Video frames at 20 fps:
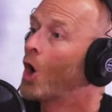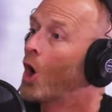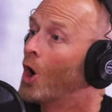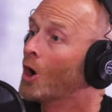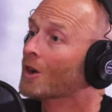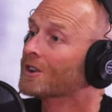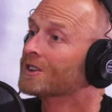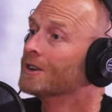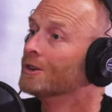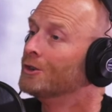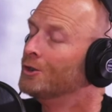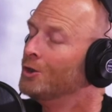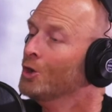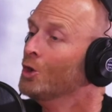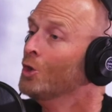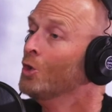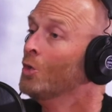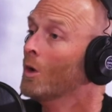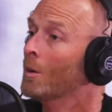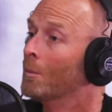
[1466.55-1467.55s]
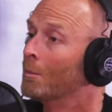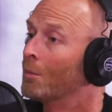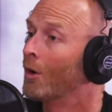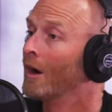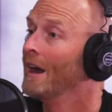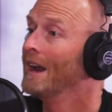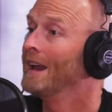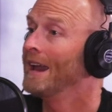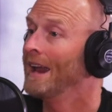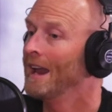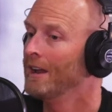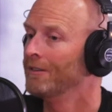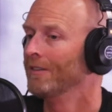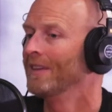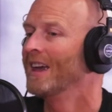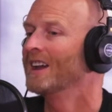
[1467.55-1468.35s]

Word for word: Cost to break even.